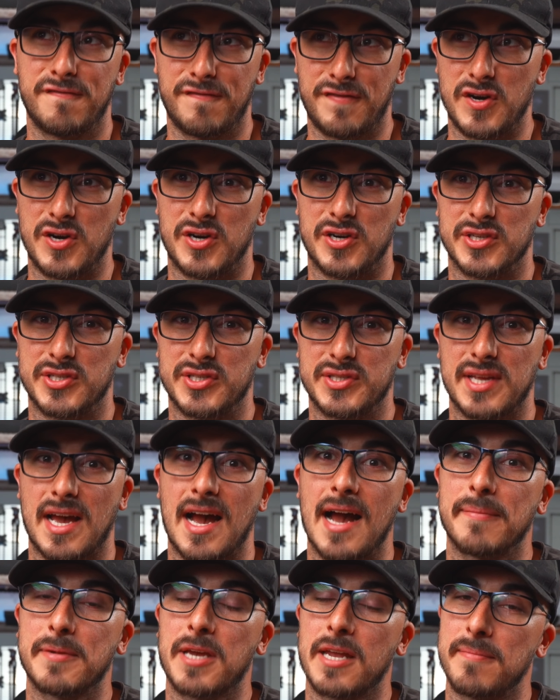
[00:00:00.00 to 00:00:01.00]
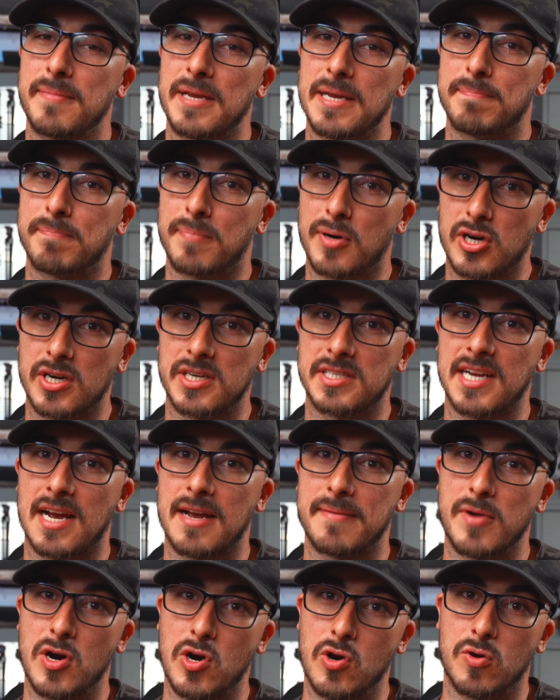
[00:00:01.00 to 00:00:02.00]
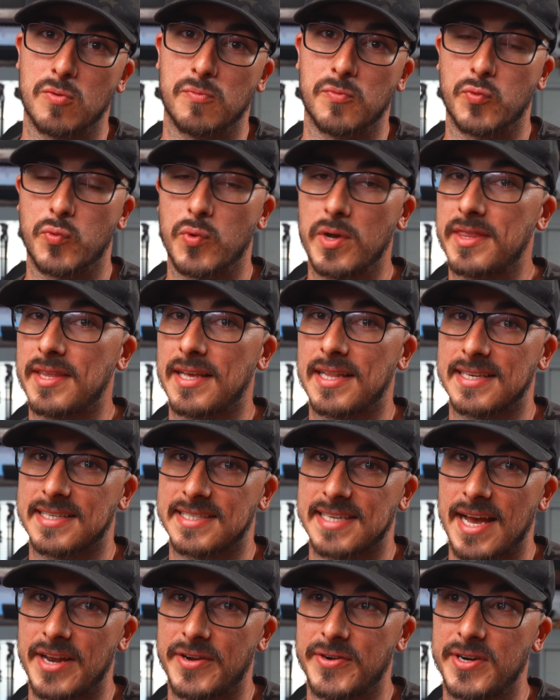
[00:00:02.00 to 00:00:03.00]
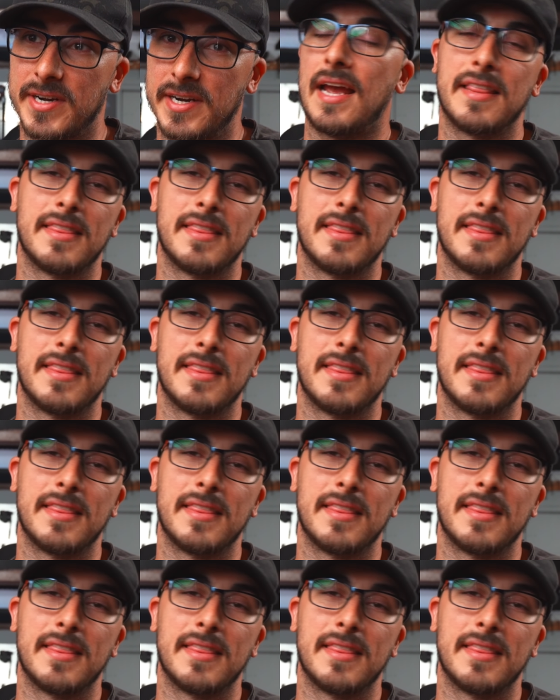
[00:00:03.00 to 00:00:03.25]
1st, I'm gonna be part-time home with Alexander.